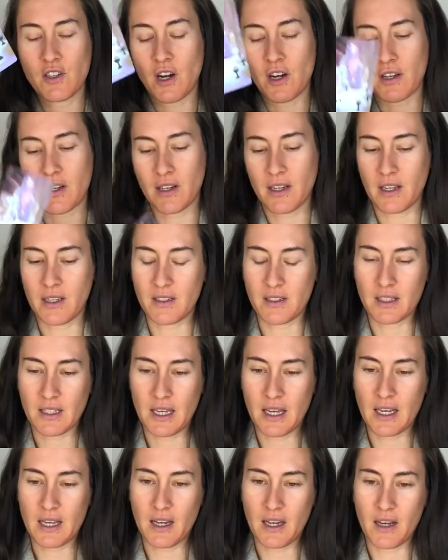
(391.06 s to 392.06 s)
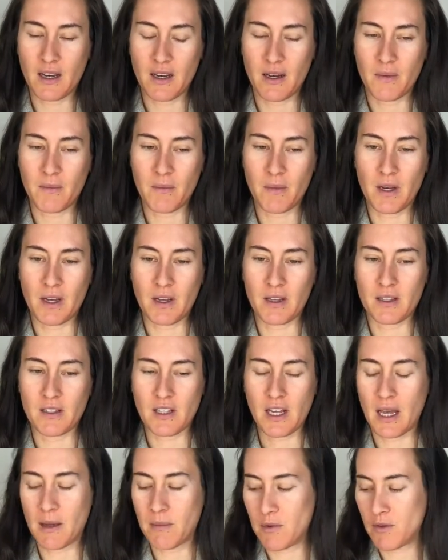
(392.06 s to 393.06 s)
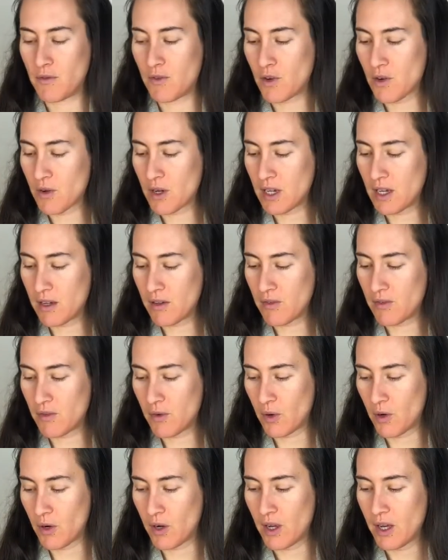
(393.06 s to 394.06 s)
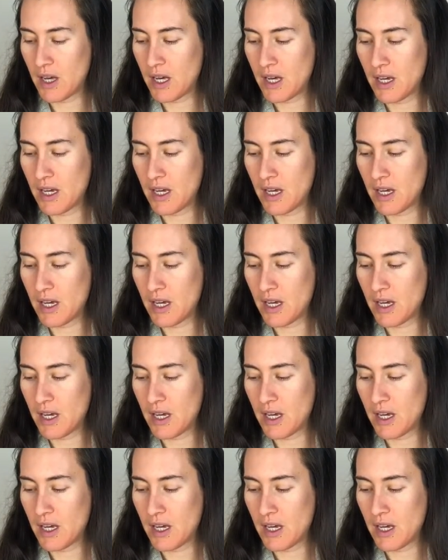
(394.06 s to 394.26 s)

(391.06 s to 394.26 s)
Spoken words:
card can indicate a time of grief or